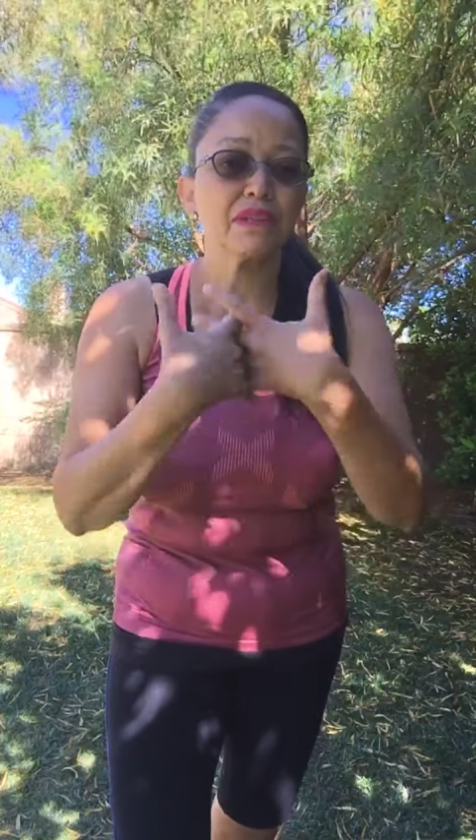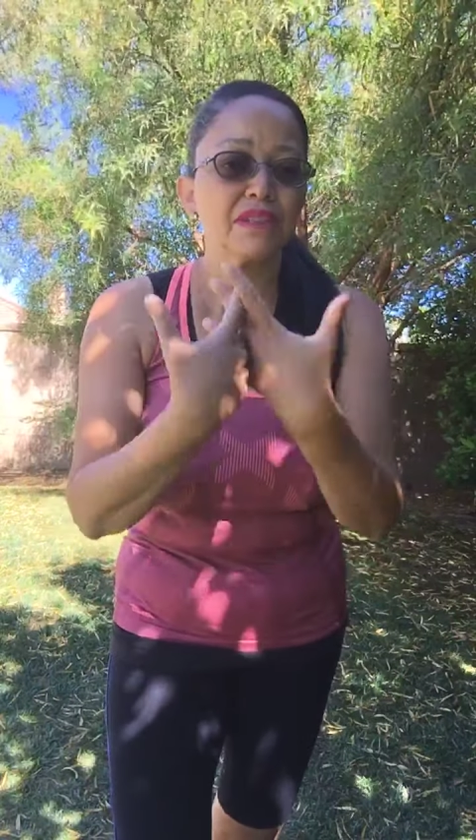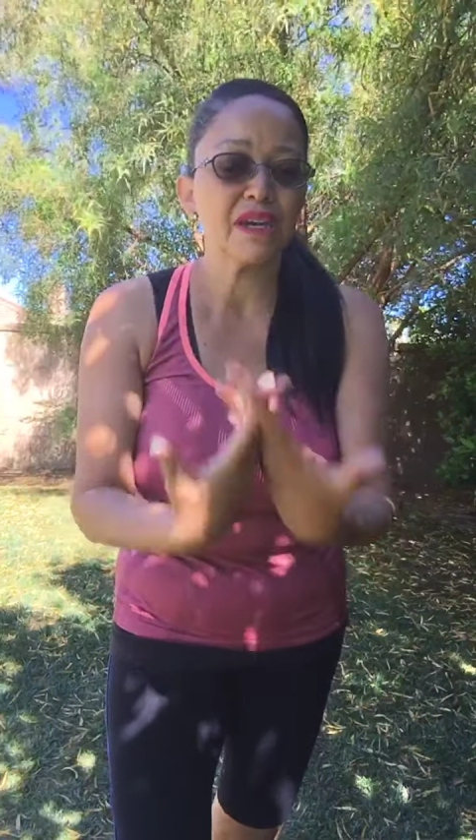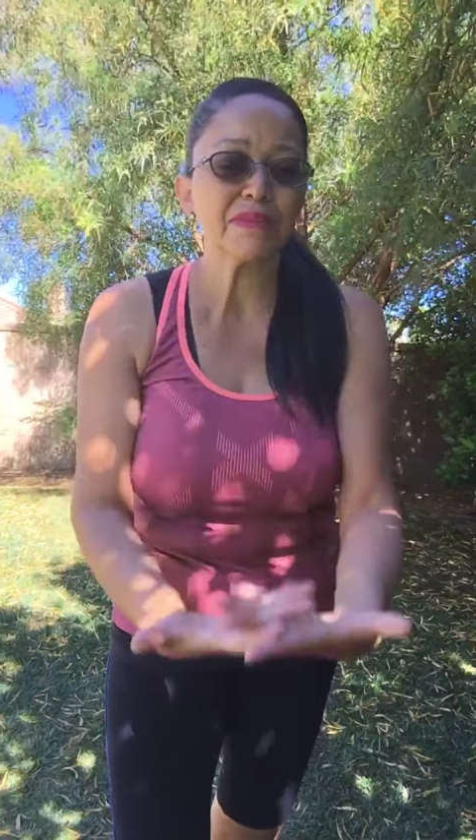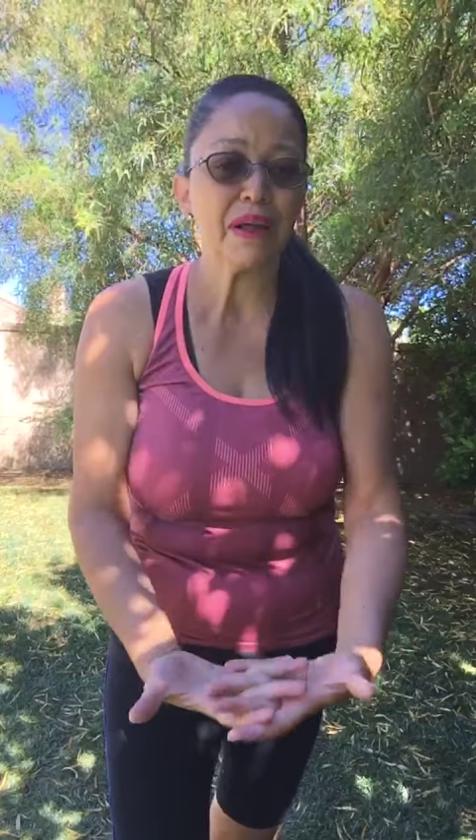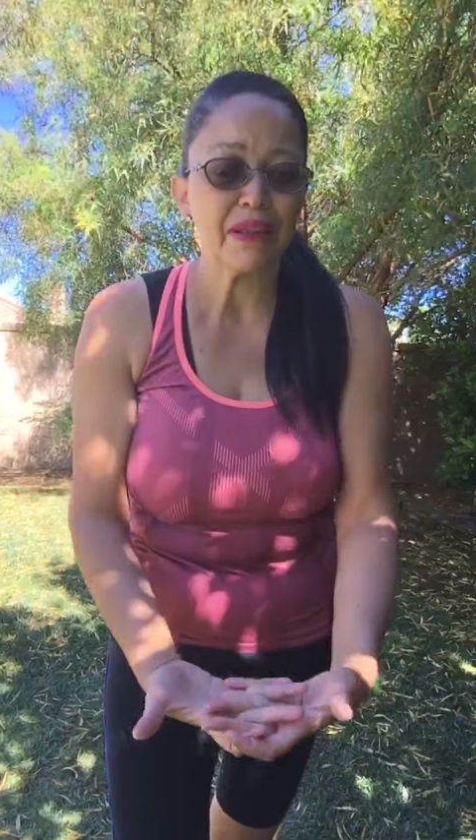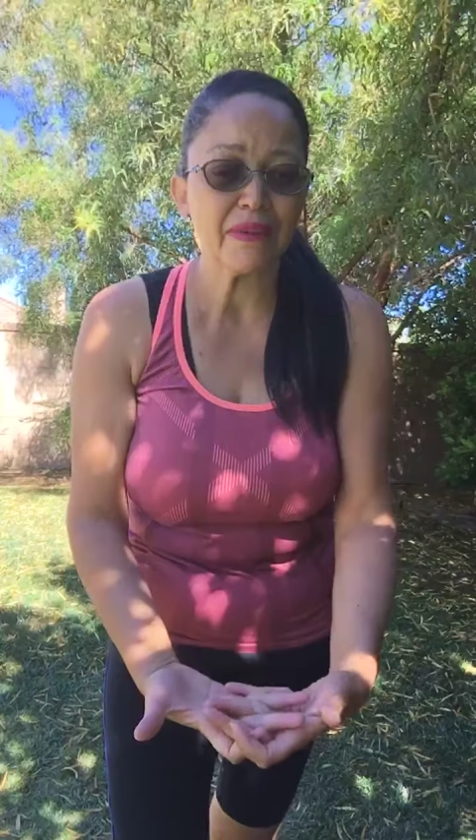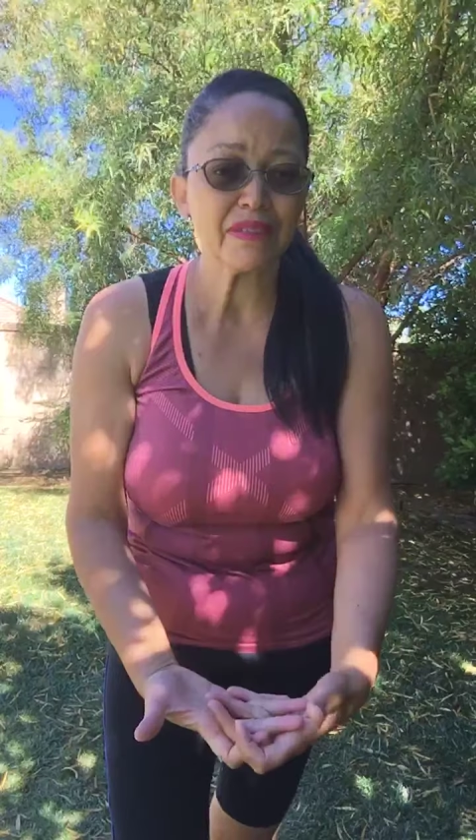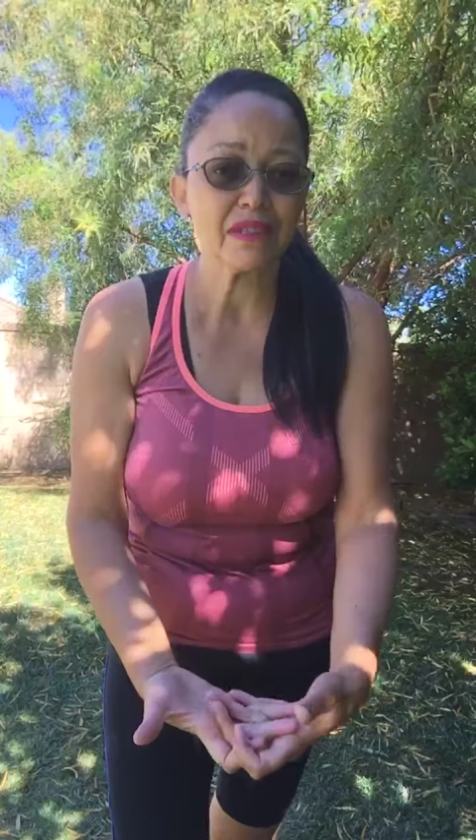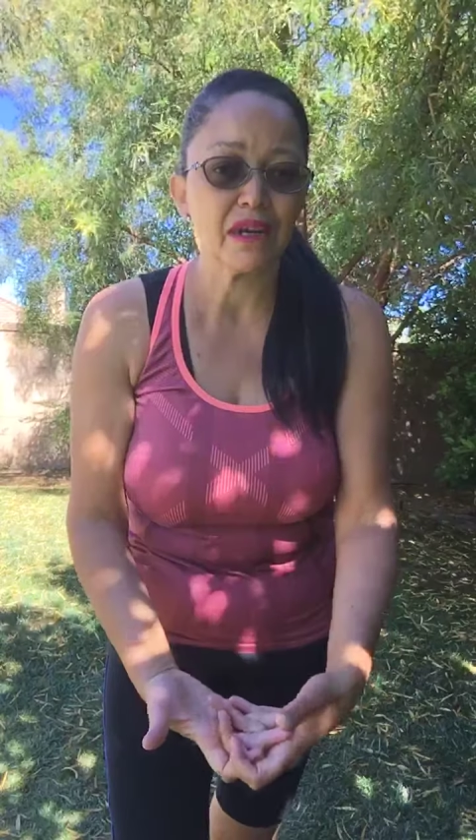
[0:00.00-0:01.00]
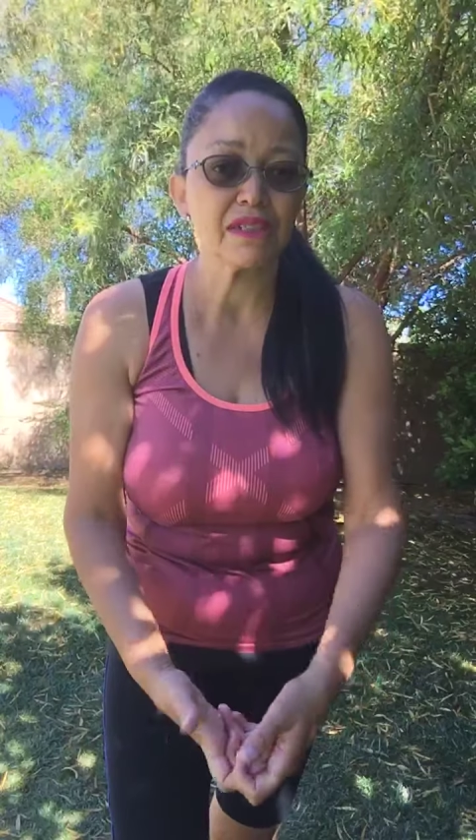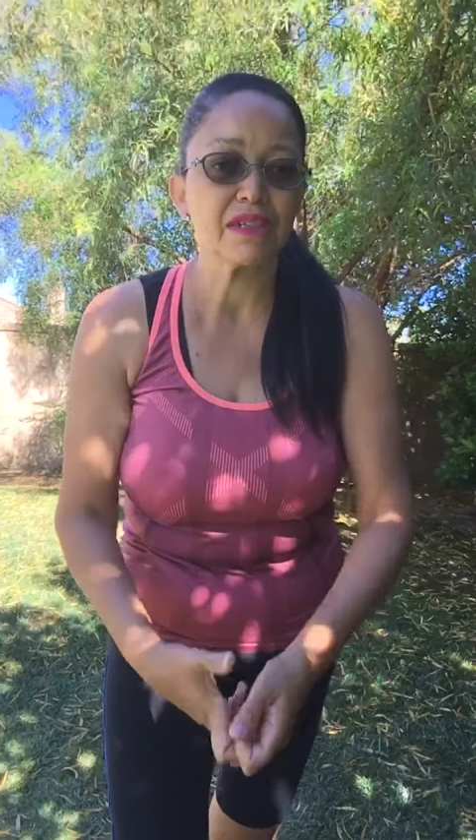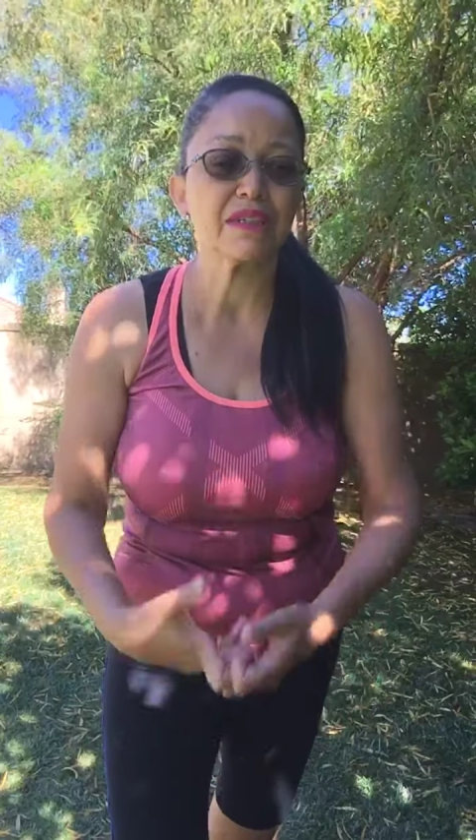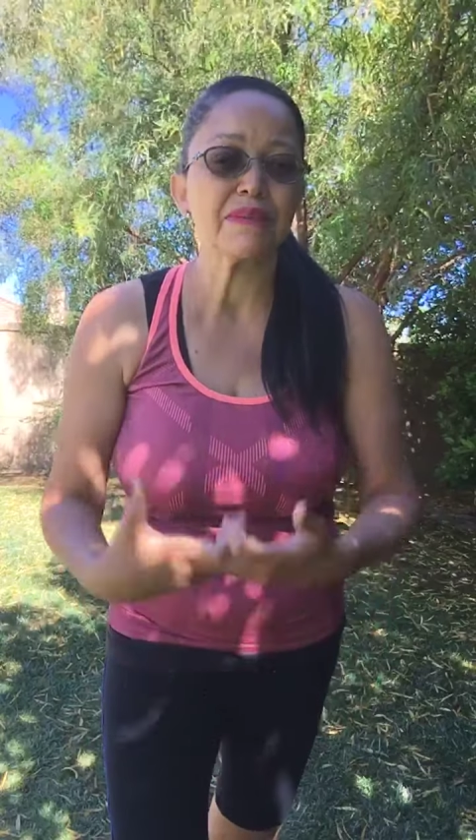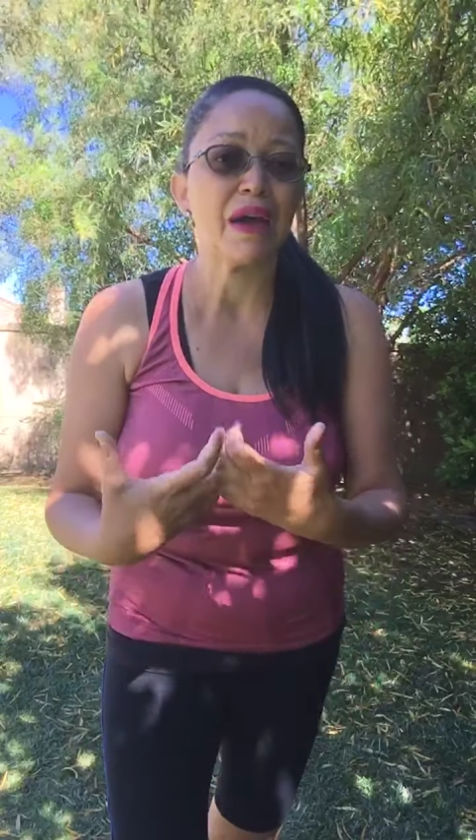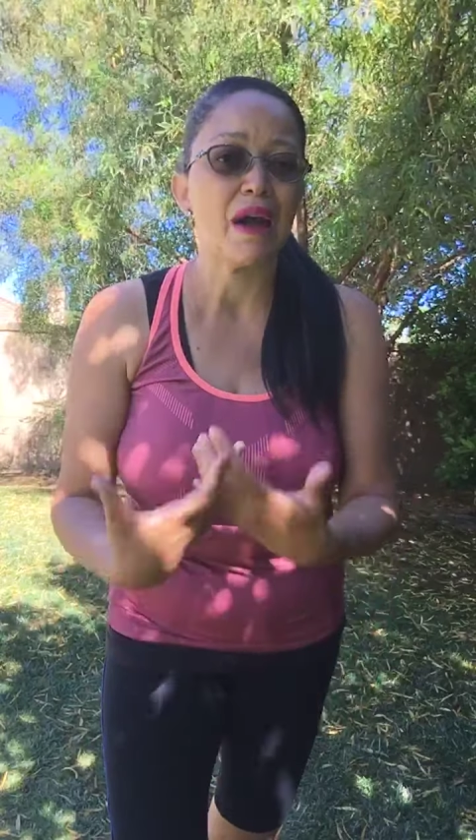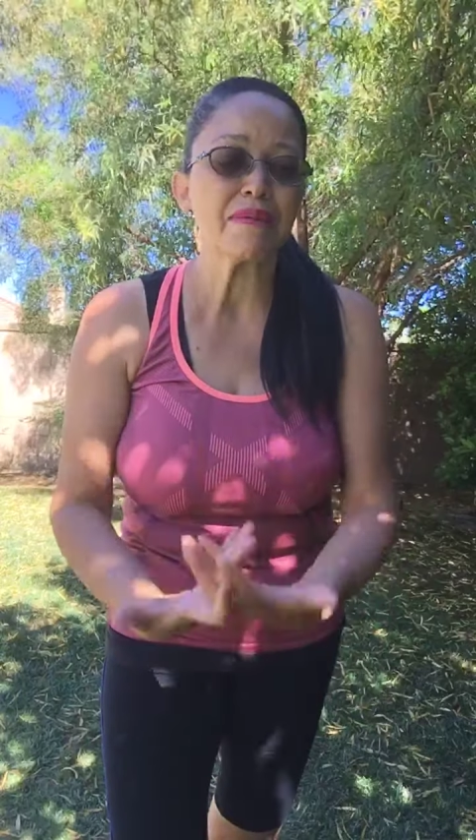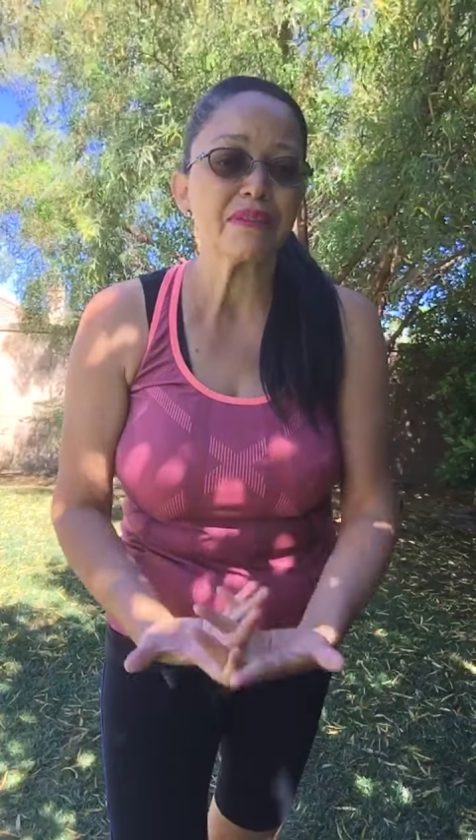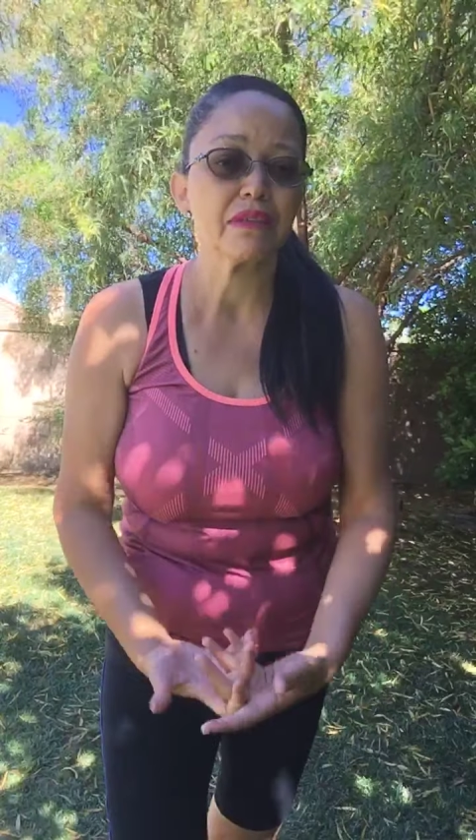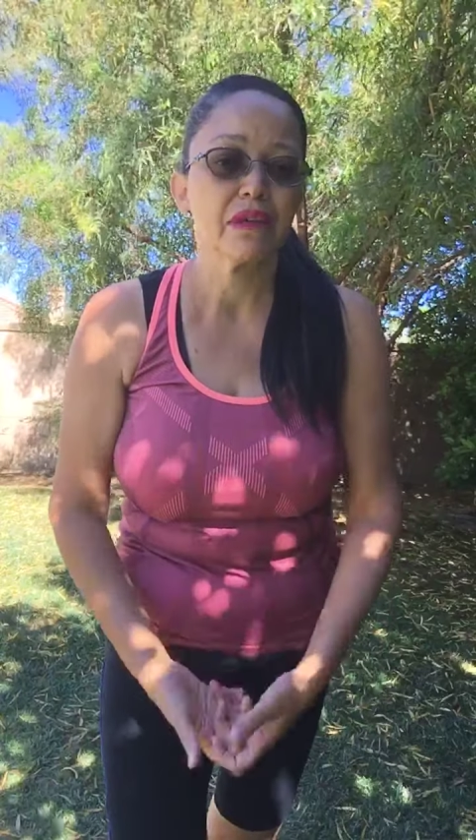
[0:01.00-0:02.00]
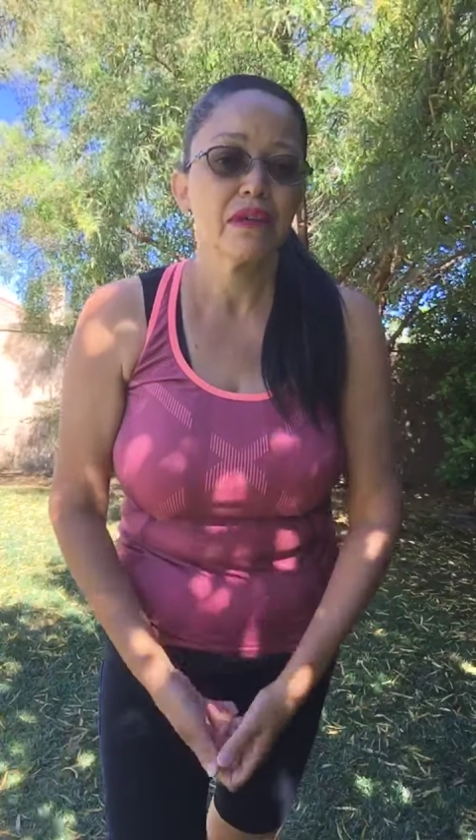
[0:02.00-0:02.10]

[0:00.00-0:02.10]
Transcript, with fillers: change my lifestyle, change my habits,